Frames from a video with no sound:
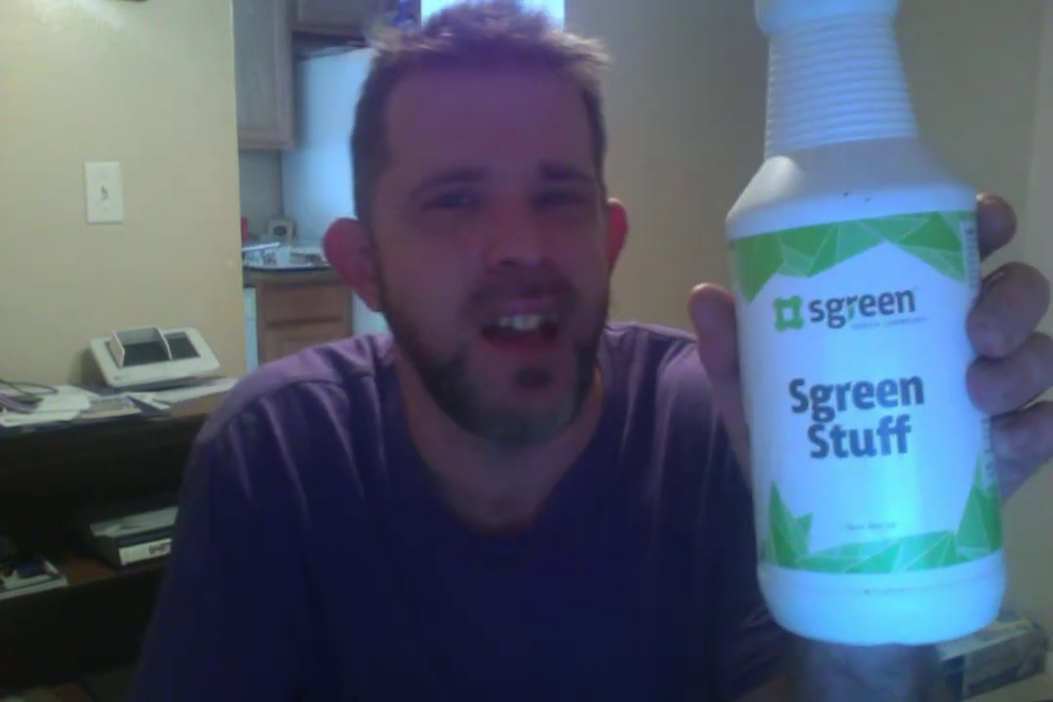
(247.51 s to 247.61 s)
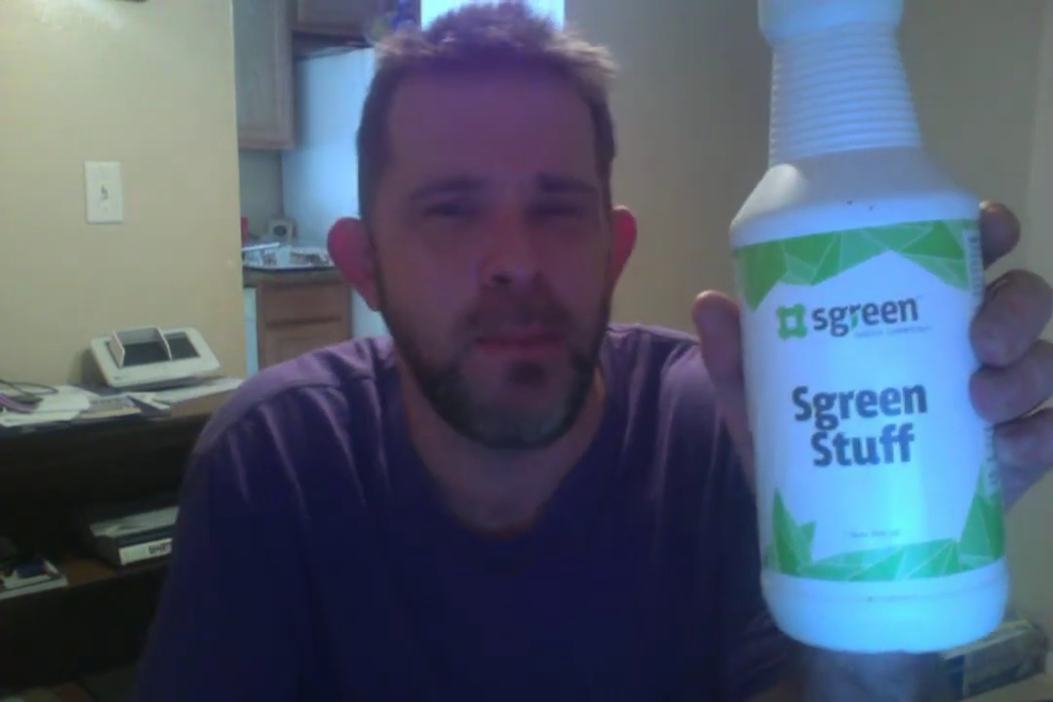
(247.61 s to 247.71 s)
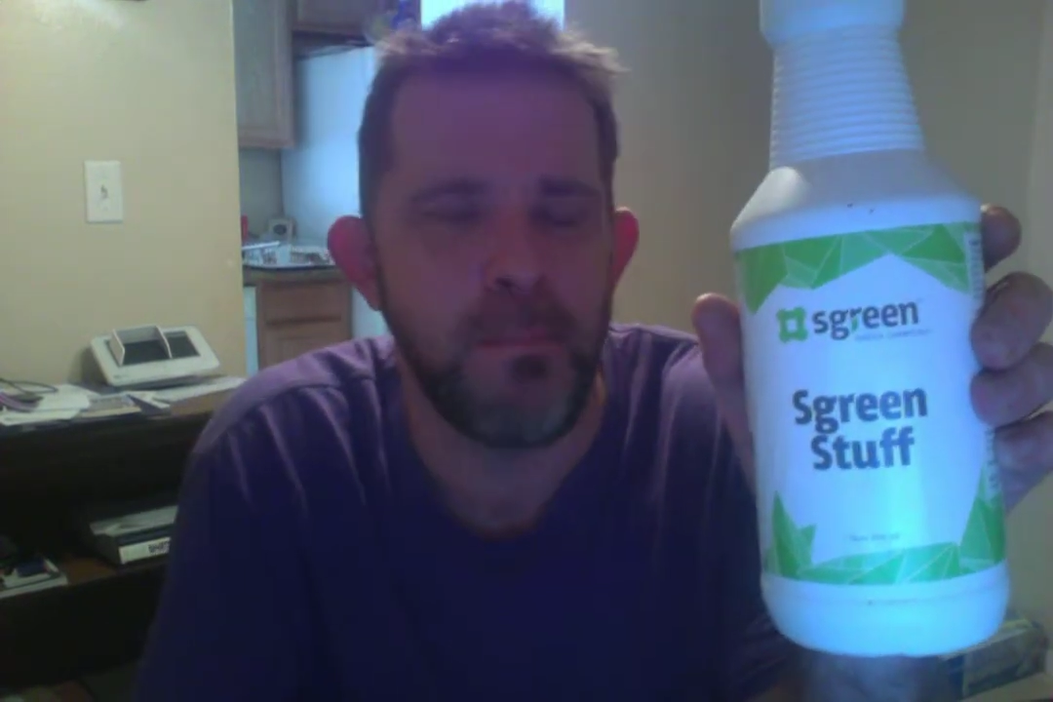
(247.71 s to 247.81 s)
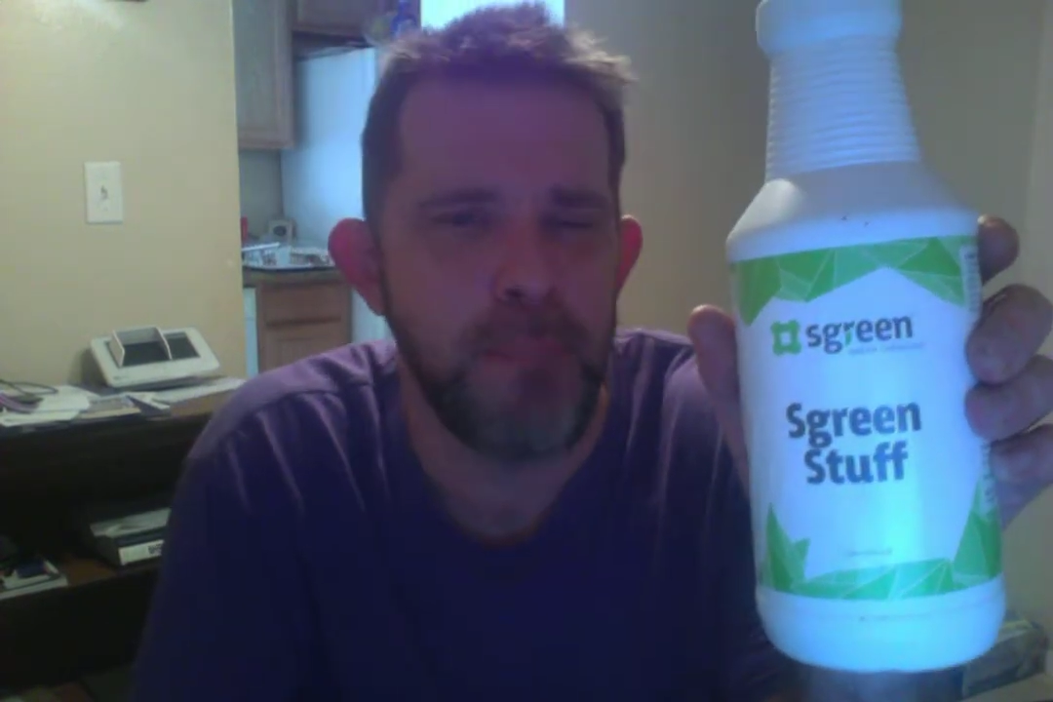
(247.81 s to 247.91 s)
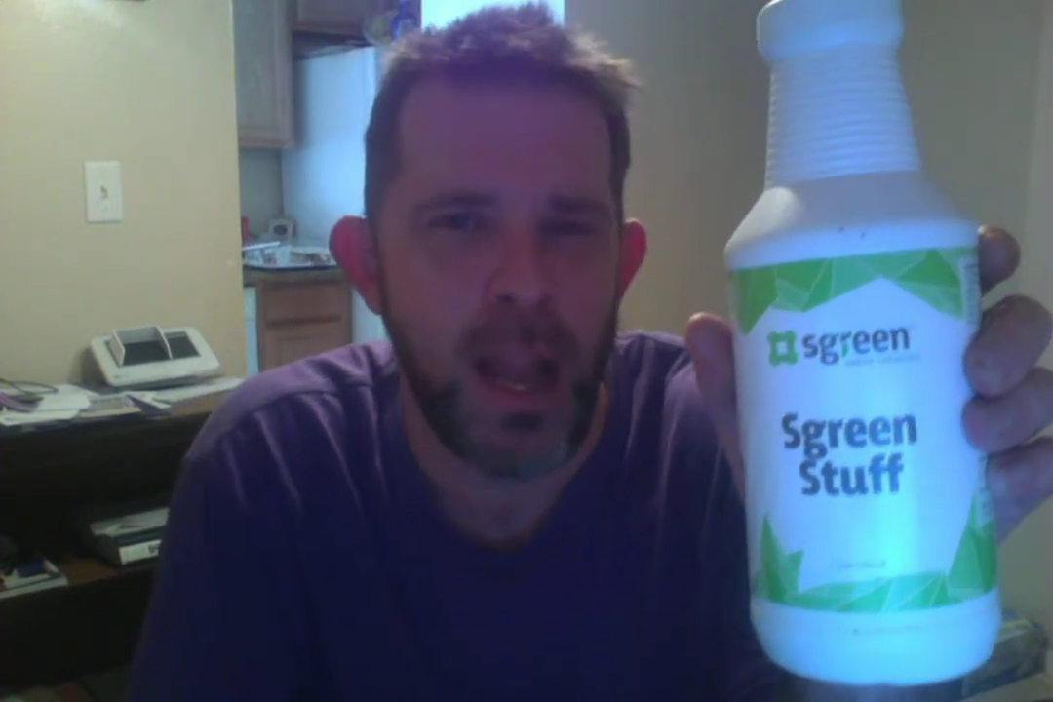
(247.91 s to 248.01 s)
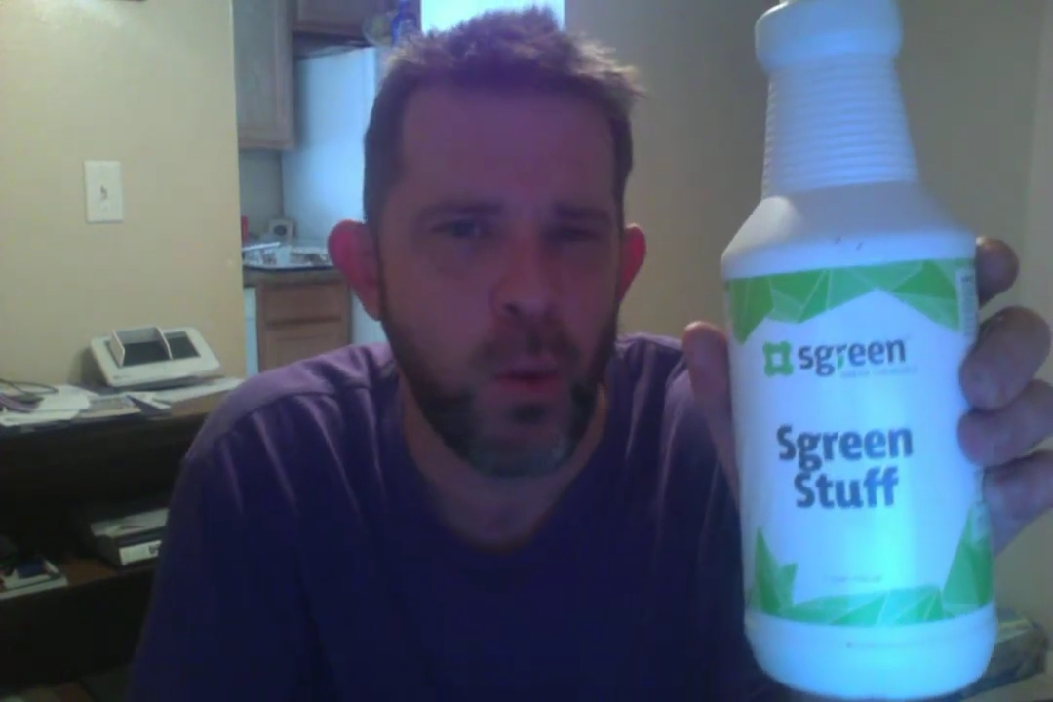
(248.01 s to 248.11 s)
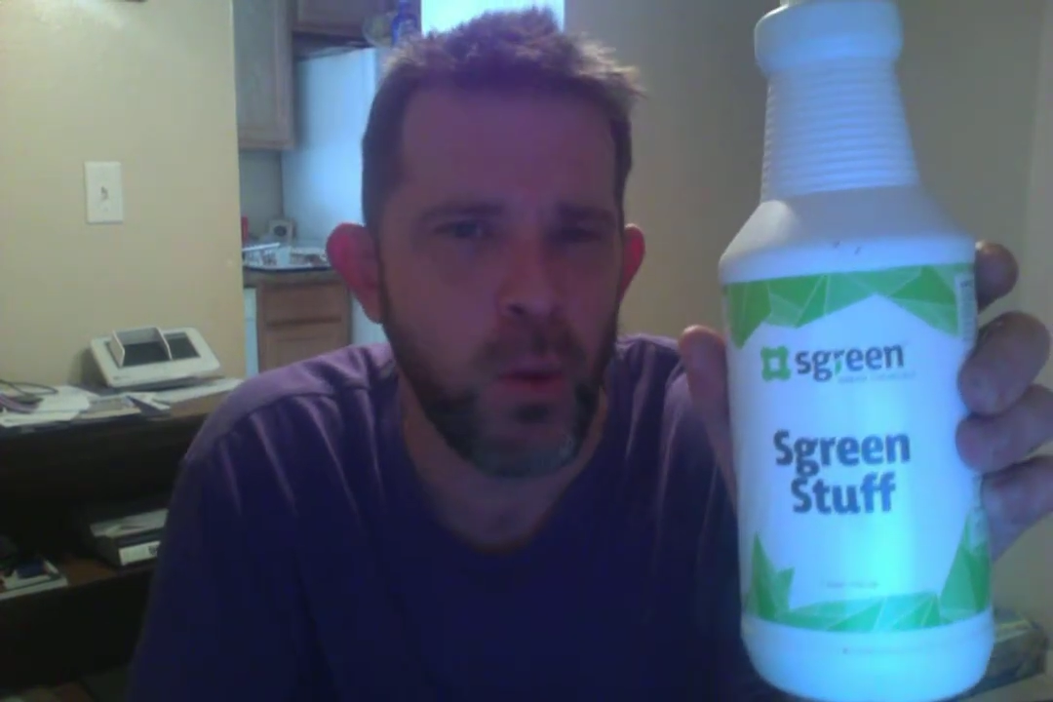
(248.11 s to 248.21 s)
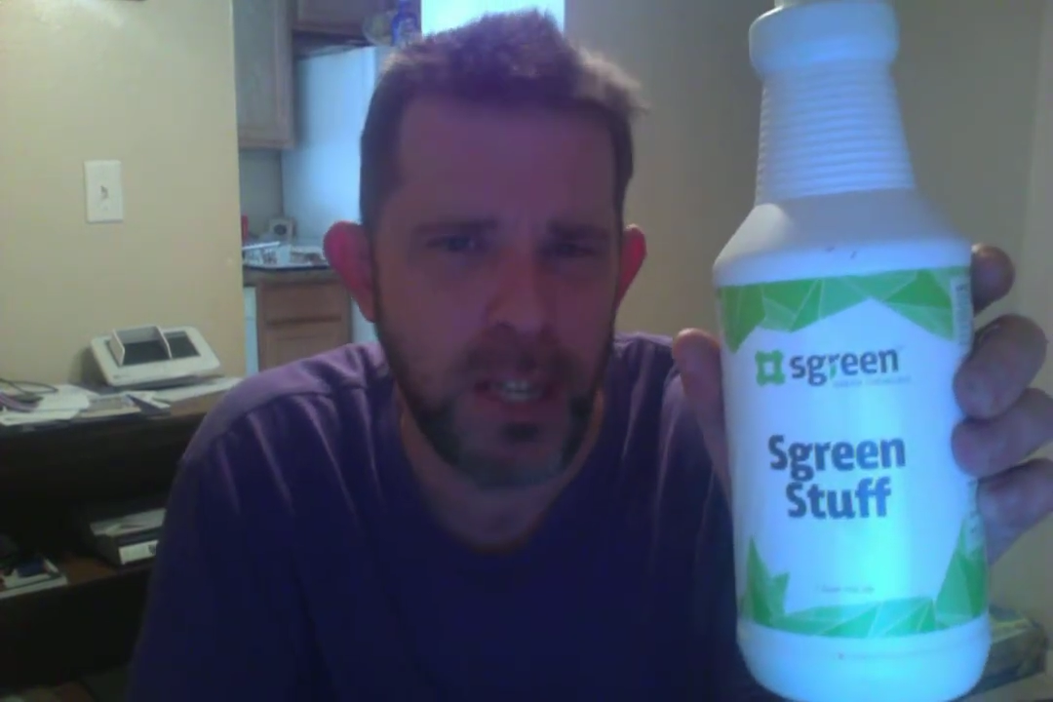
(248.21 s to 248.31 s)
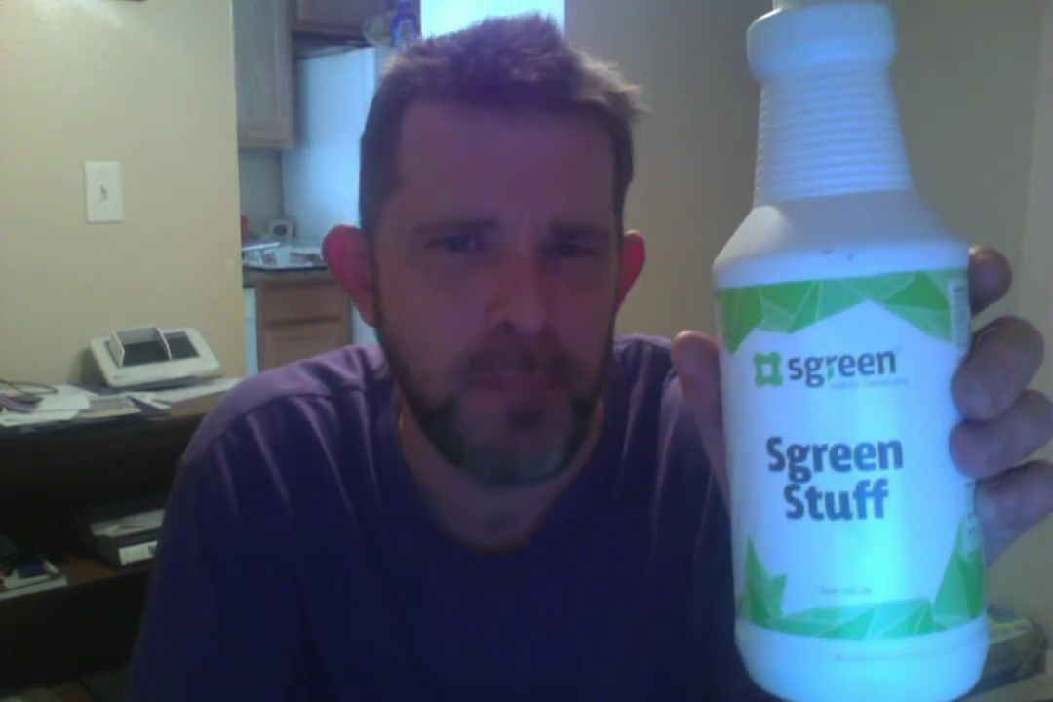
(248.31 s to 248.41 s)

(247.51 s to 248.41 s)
not backwards.